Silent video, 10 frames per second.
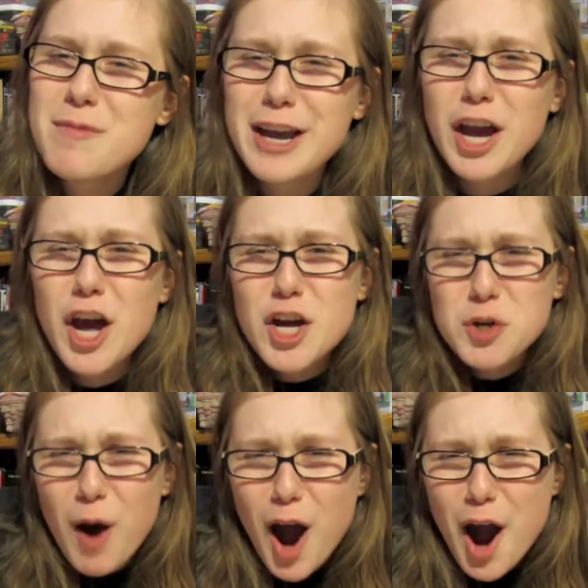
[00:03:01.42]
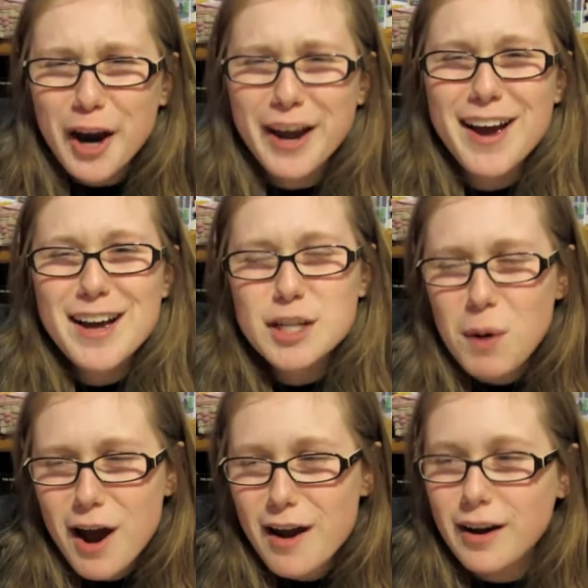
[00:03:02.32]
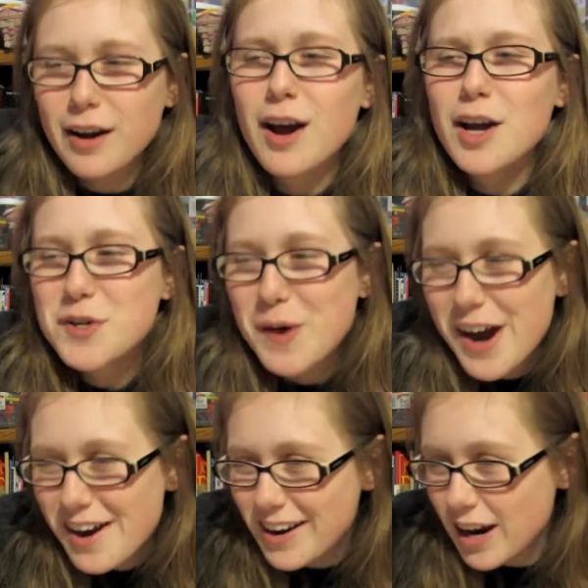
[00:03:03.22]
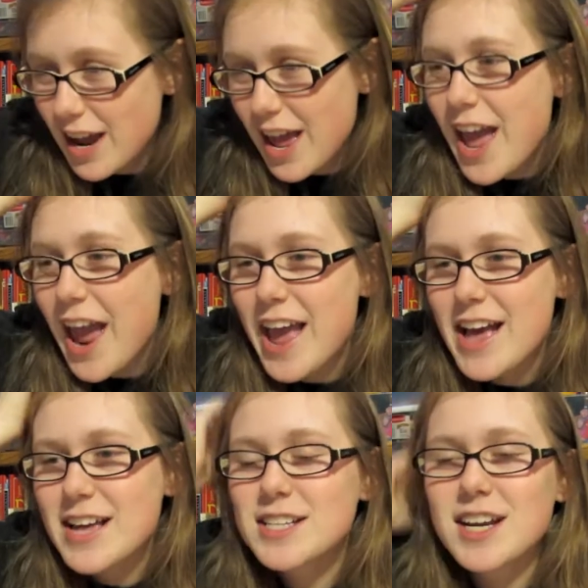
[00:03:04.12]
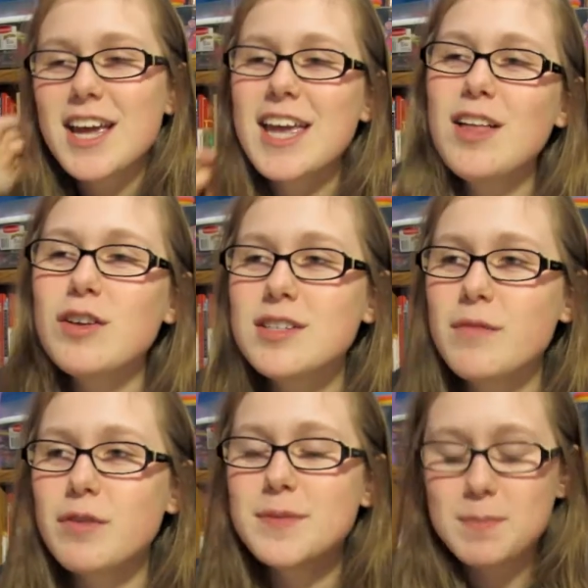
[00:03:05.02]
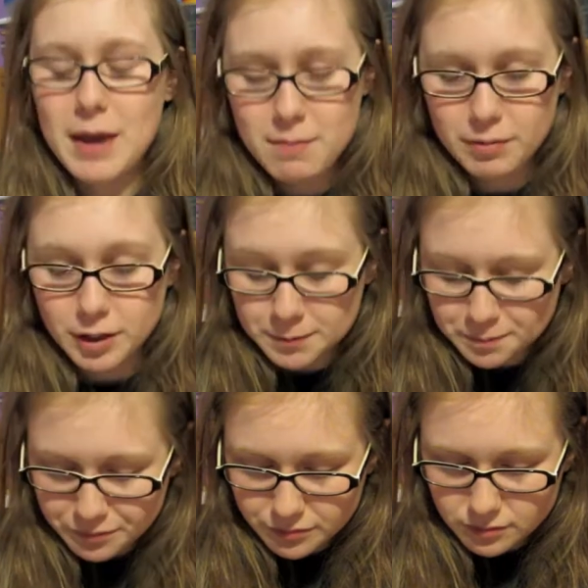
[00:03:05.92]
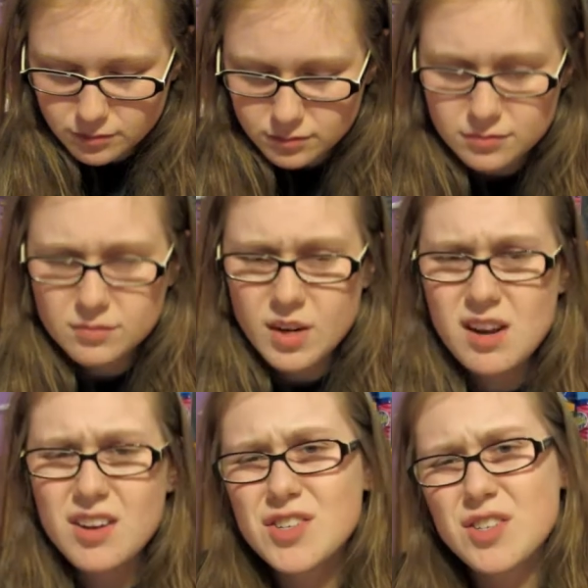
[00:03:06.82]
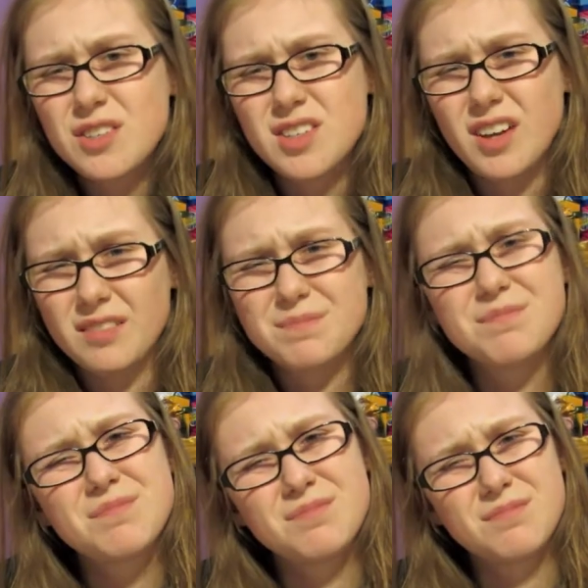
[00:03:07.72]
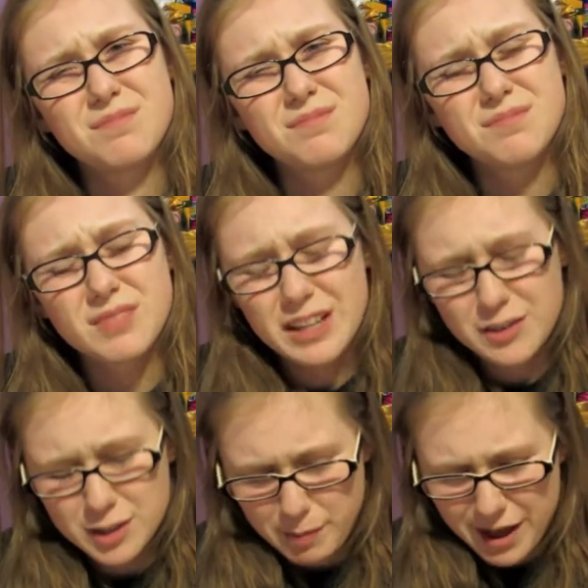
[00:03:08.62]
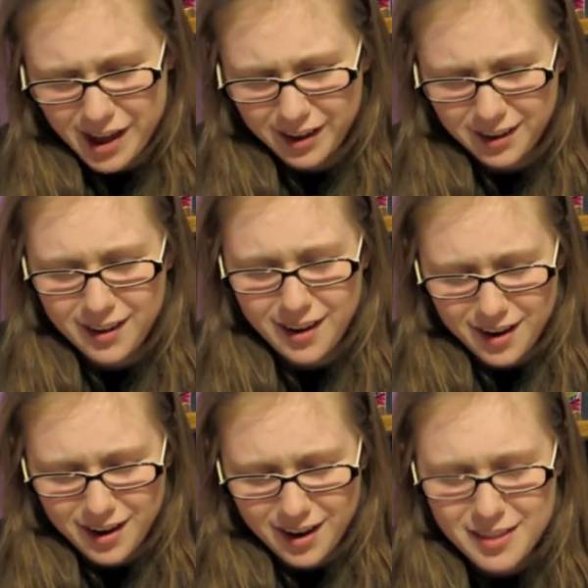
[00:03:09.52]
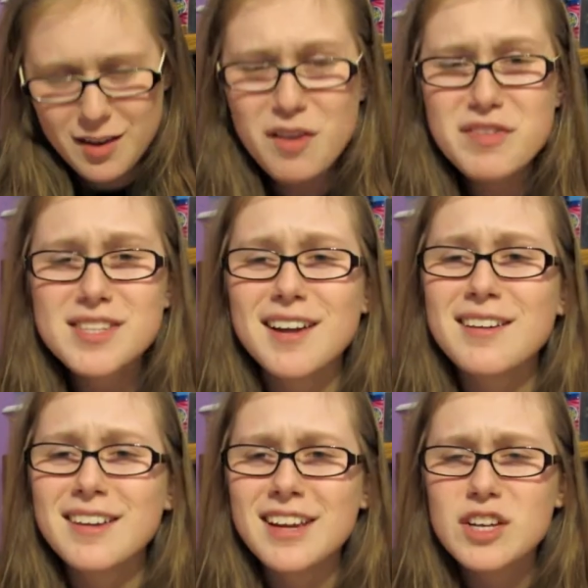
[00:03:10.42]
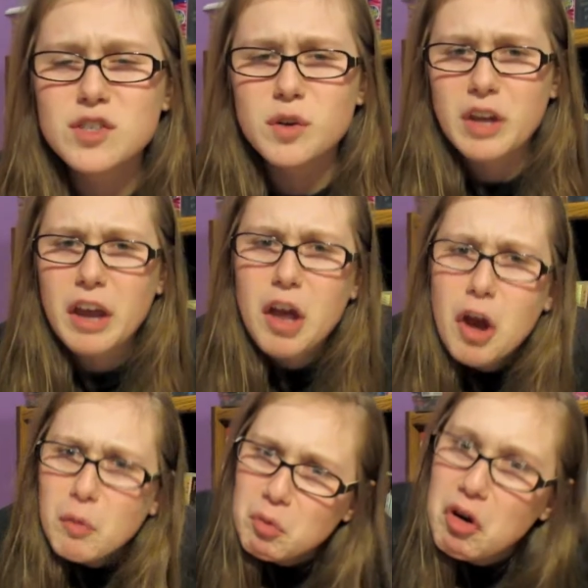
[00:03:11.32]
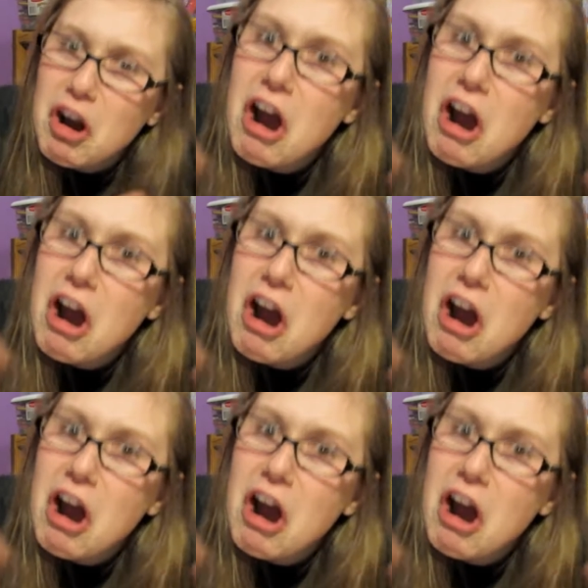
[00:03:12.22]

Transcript: I'm like, twerk, twerk, twerk. And he looks up from his paper, and he just looks then he looks back. And then all of a sudden, he just goes "Wah!"